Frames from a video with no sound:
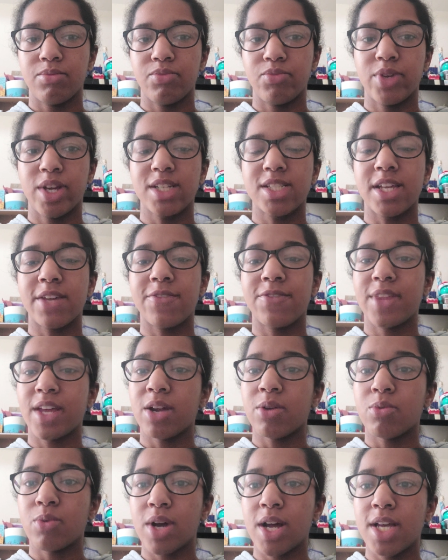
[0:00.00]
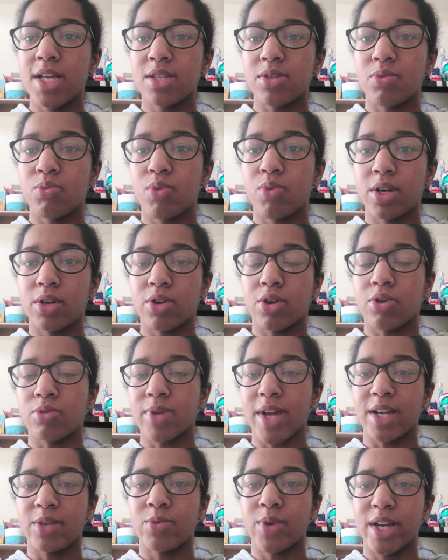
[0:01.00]
Because if there was one
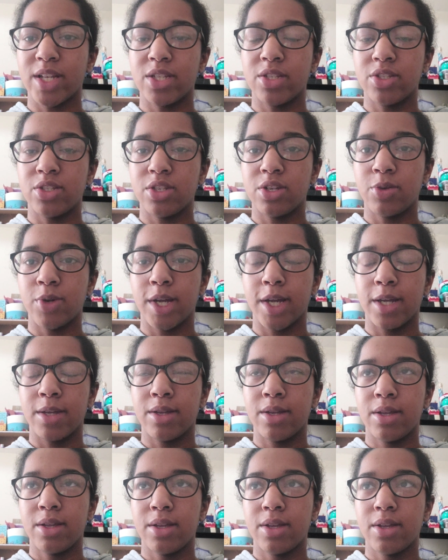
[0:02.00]
correct way to do it,